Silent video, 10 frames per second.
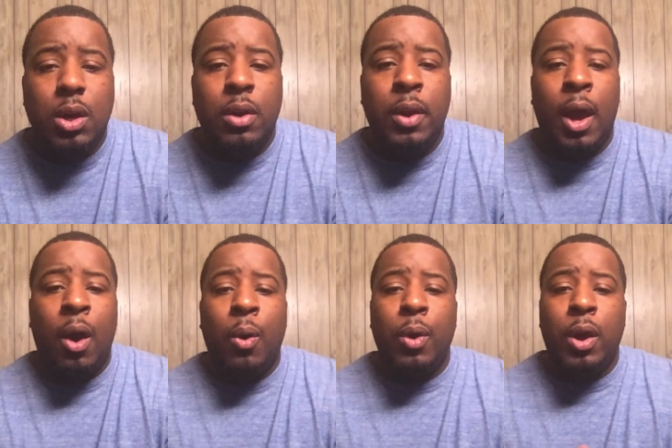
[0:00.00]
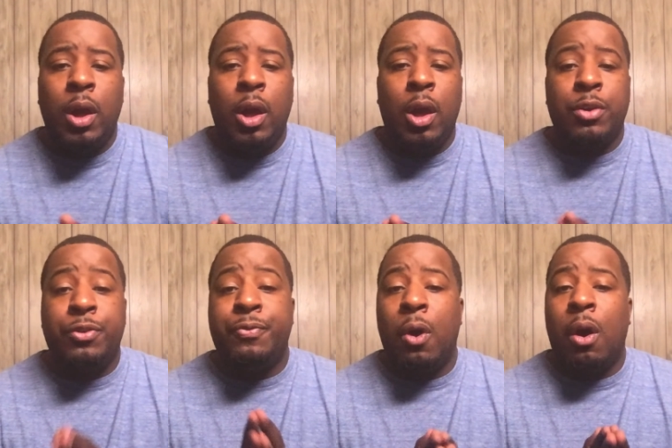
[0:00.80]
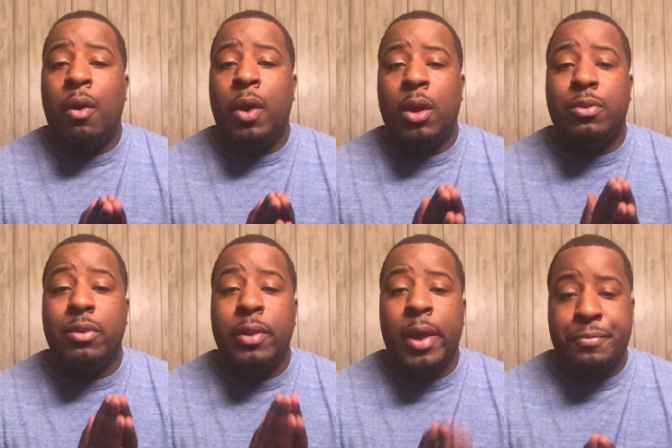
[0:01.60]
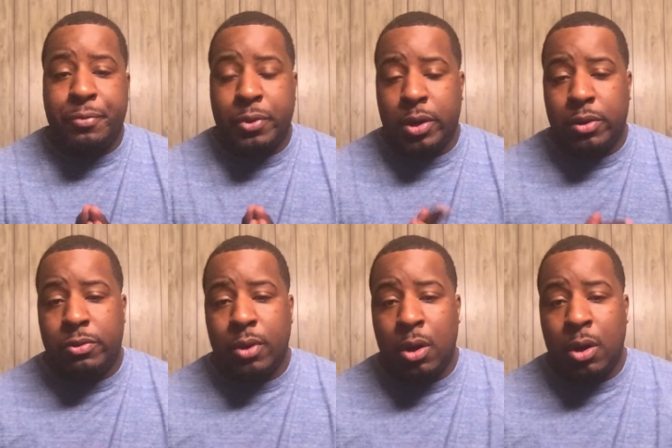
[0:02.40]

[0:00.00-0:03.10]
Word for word: Now, as far as Netflix,